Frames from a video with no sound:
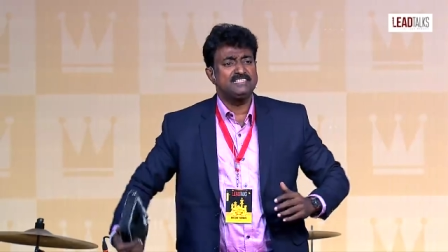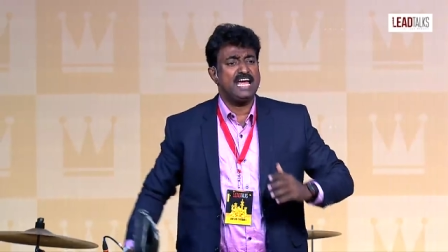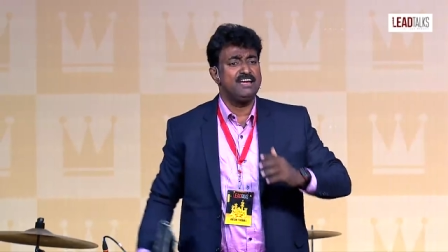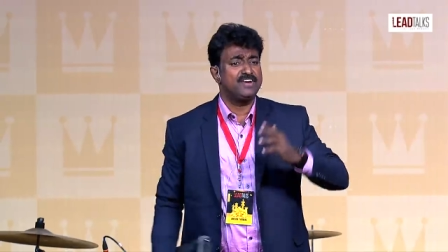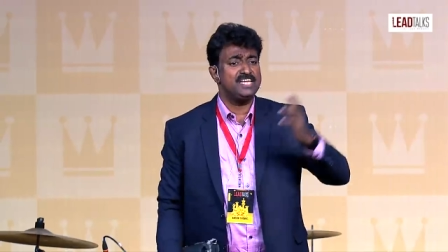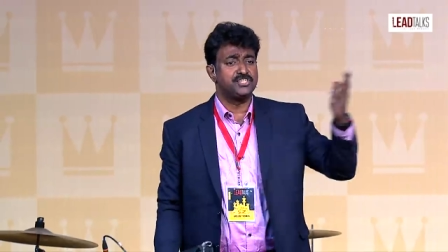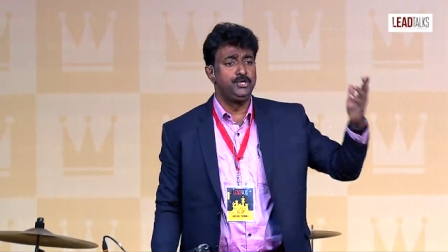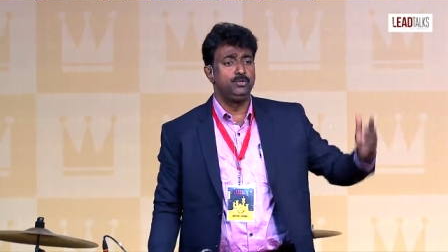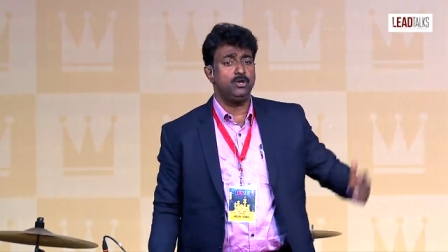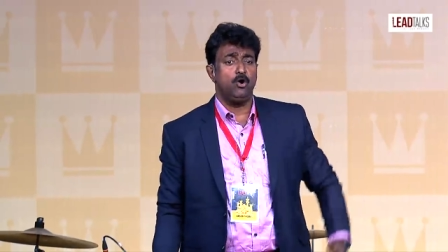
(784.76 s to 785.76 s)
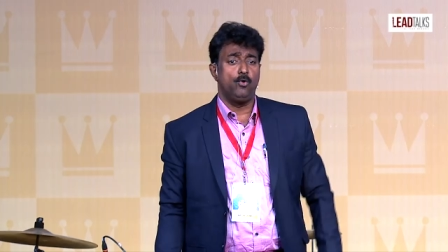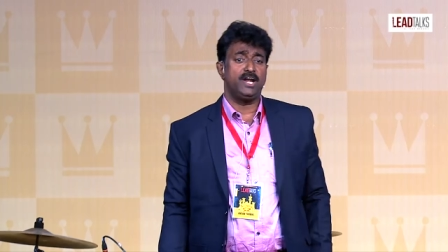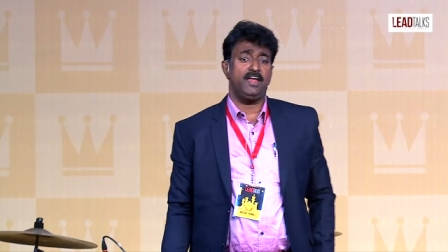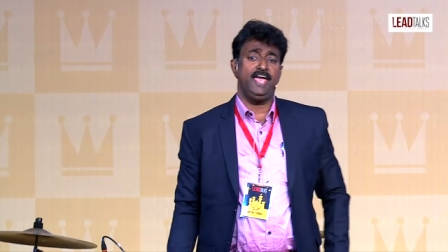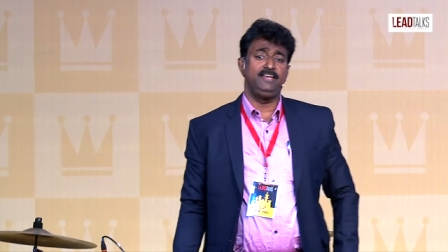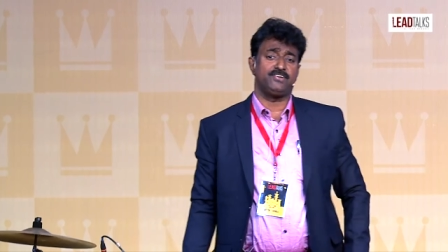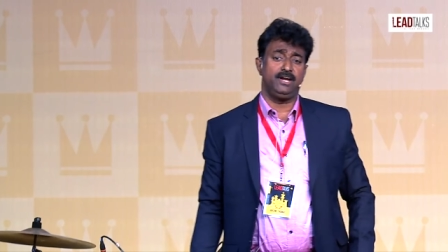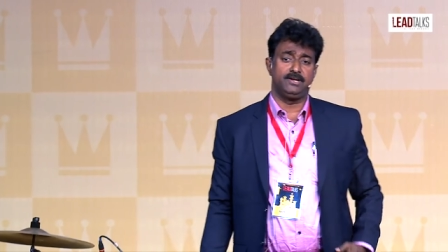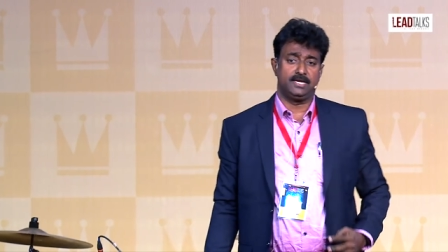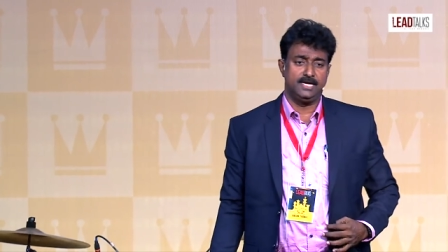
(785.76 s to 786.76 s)
I have rescued over
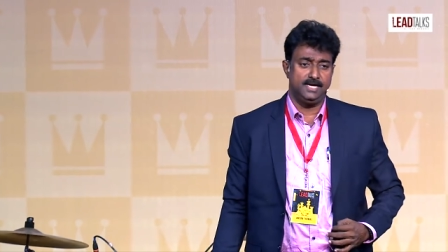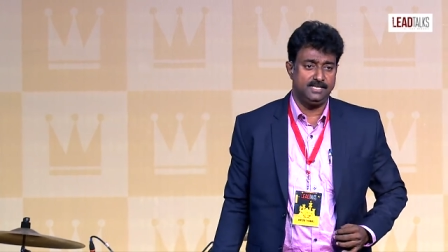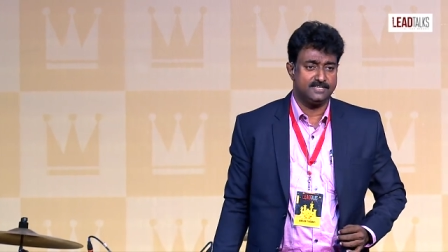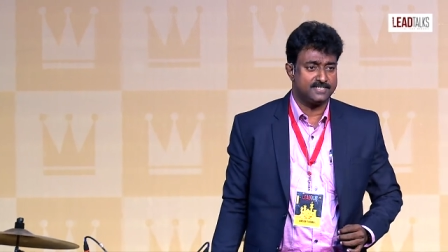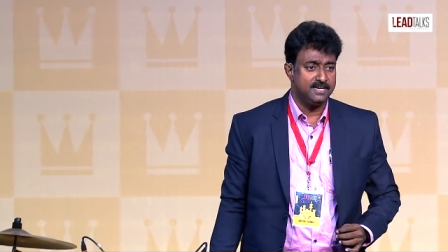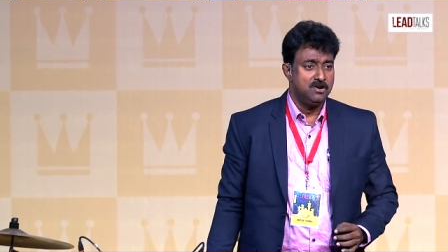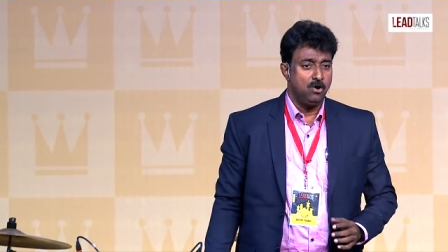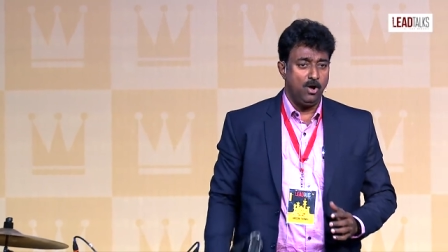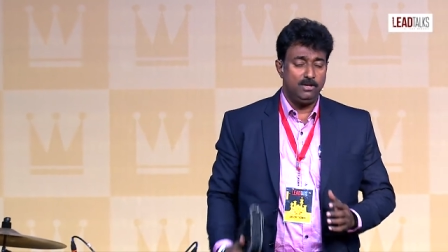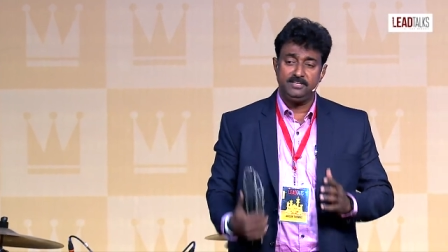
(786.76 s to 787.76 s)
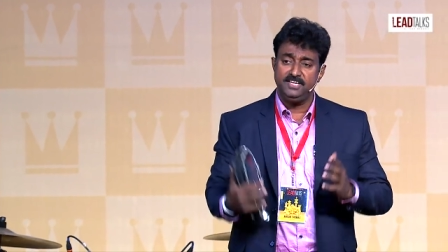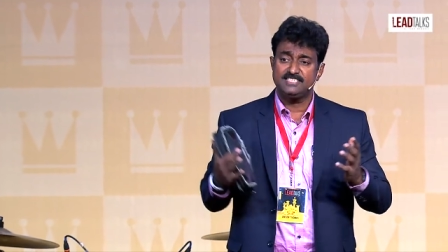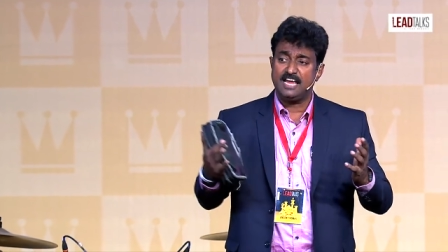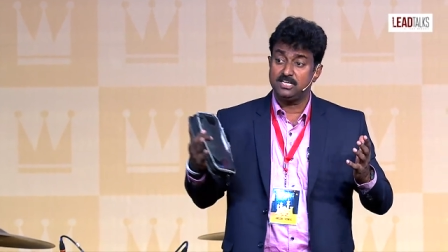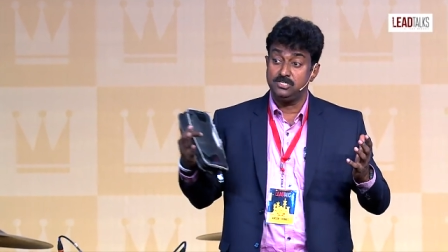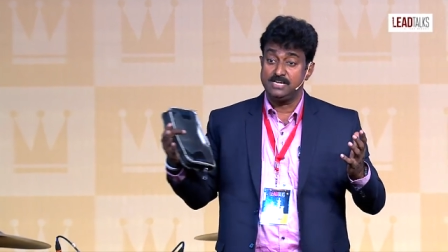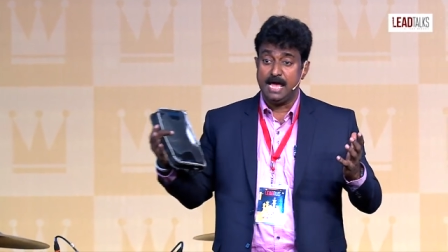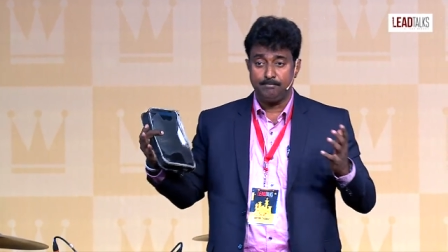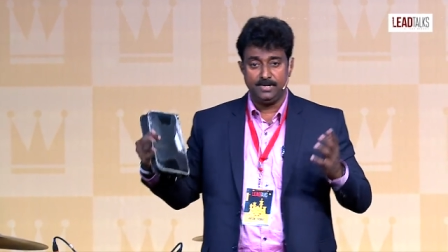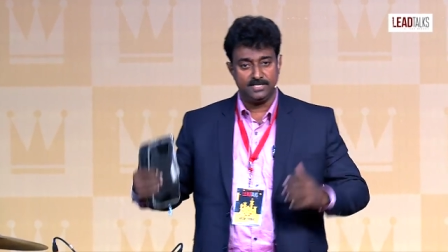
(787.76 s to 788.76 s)
800 girls. All these are
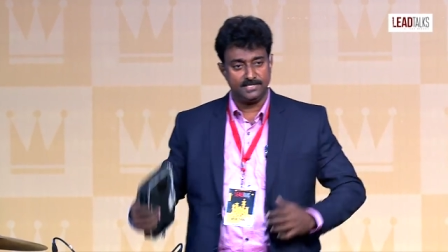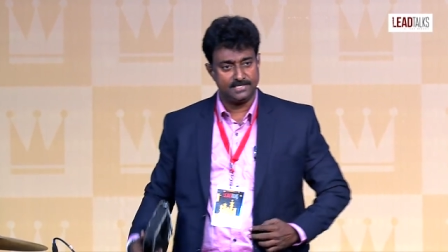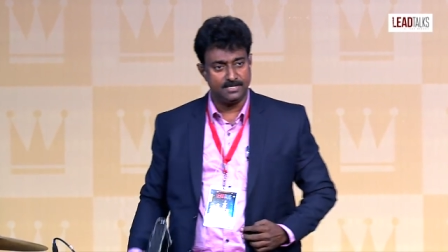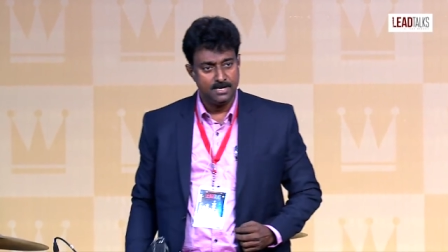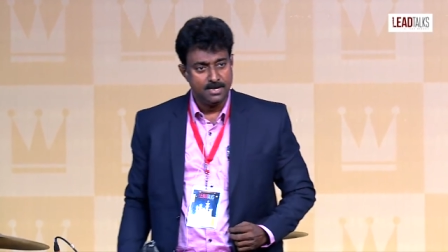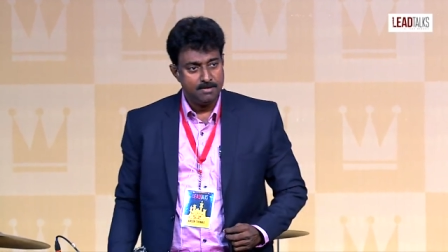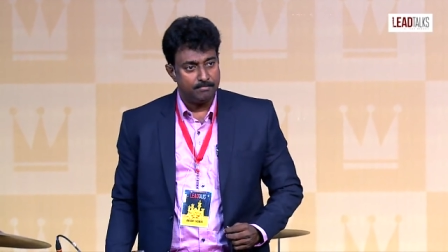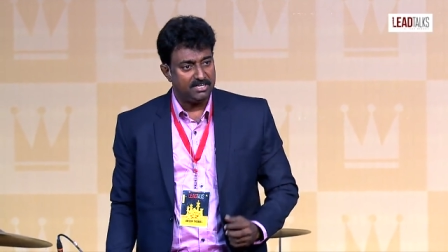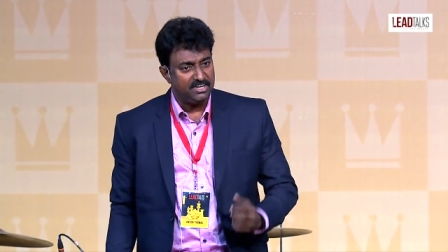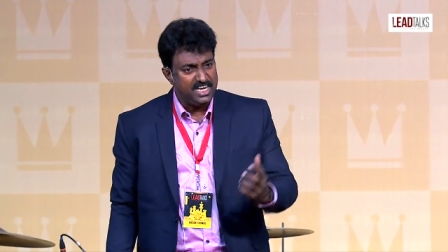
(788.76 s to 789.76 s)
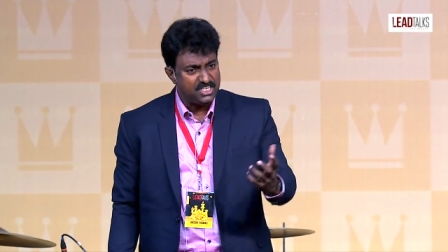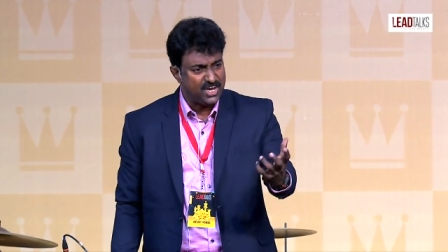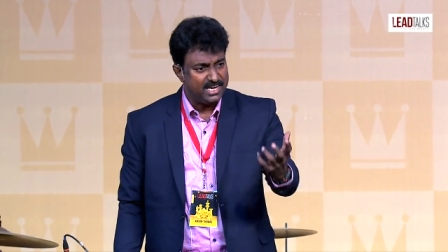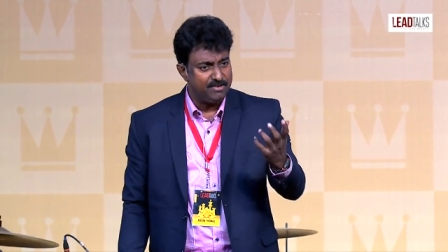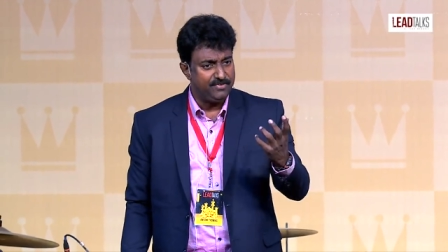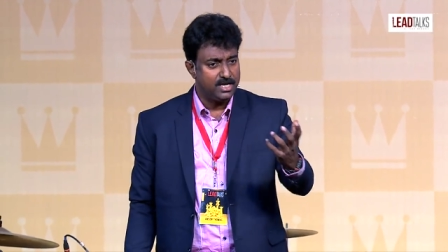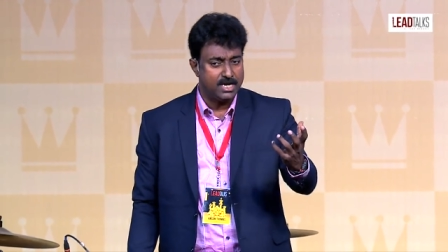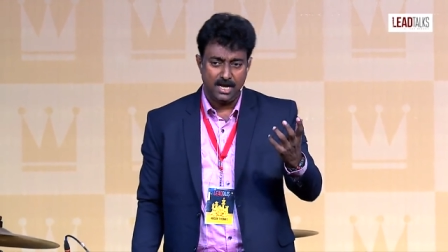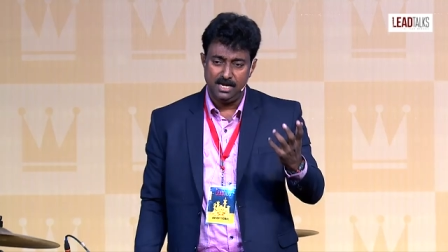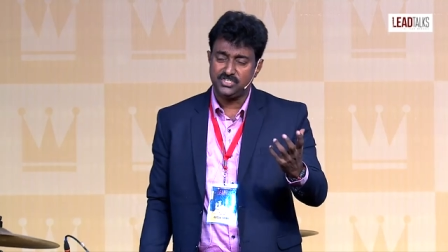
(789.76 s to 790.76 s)
numbers. But each and every
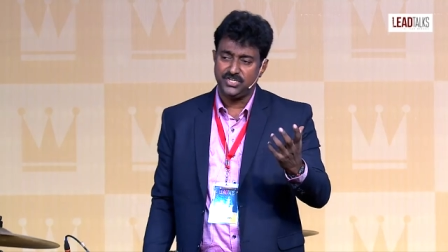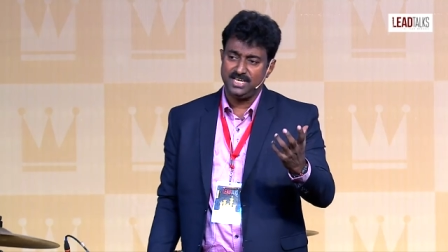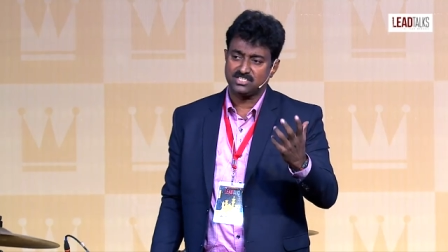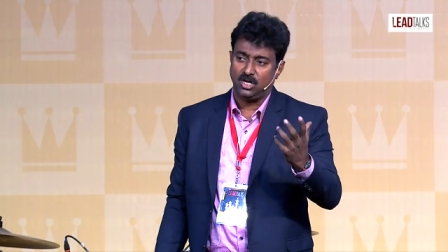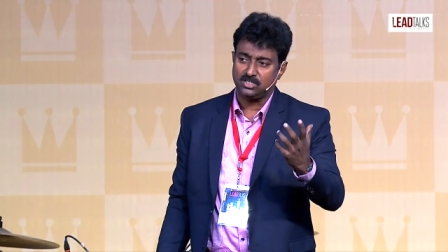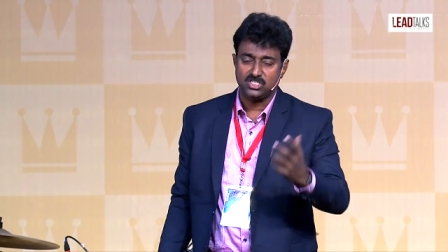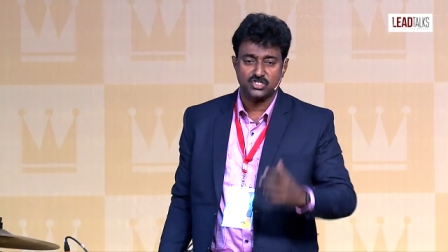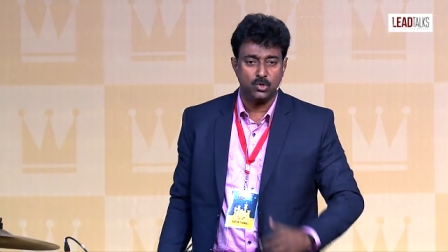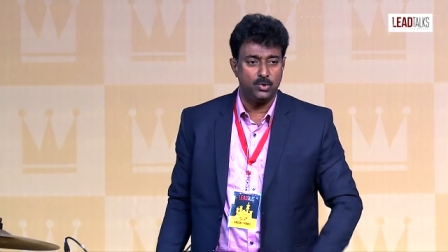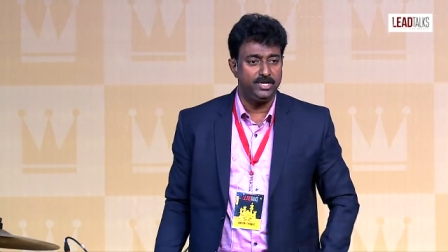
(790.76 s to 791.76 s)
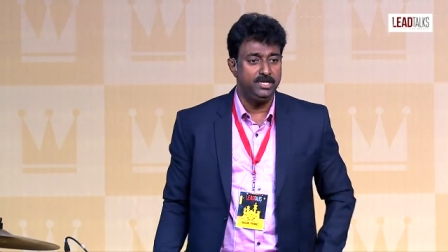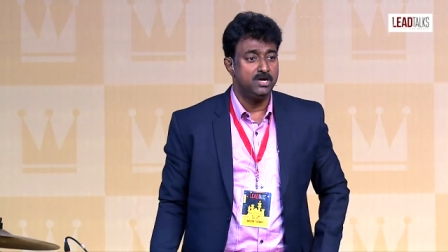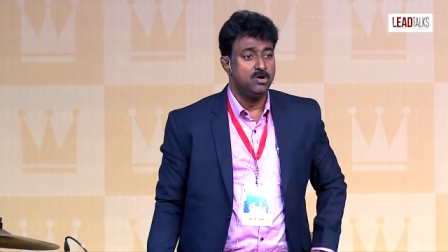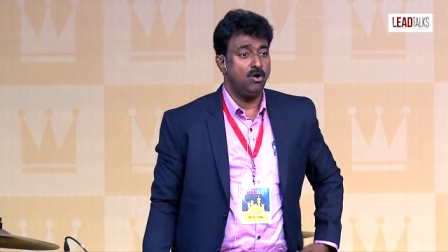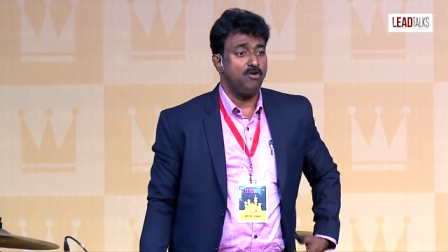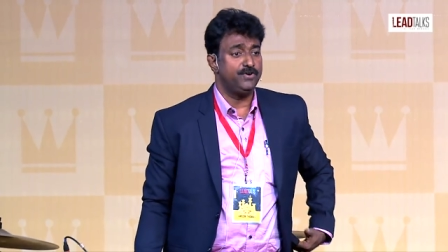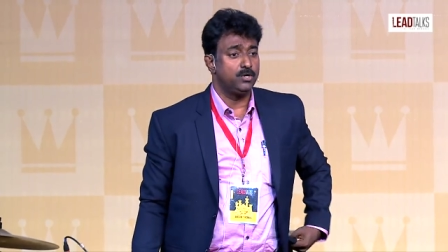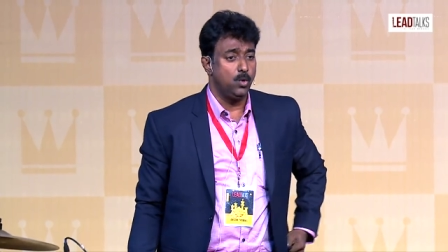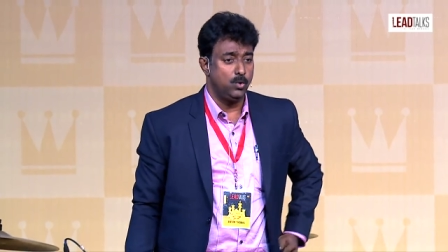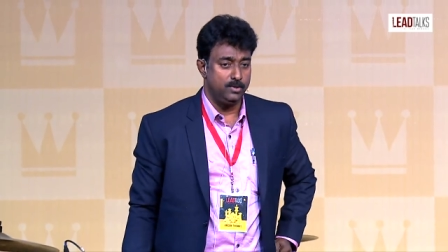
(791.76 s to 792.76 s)
girl, she has got a story of her
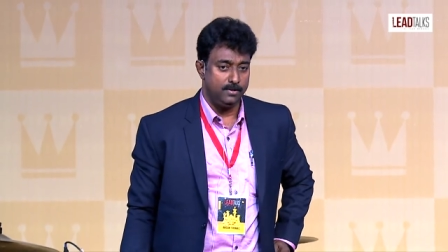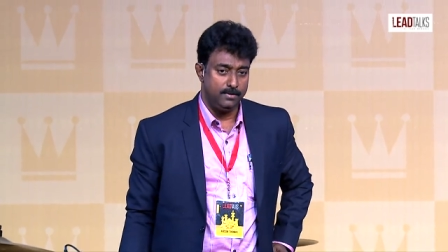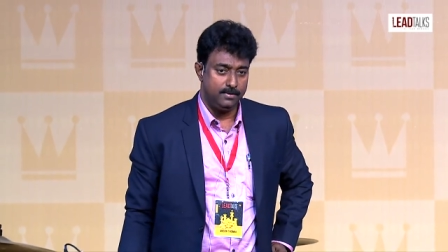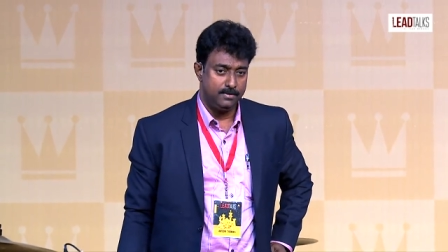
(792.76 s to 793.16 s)
own.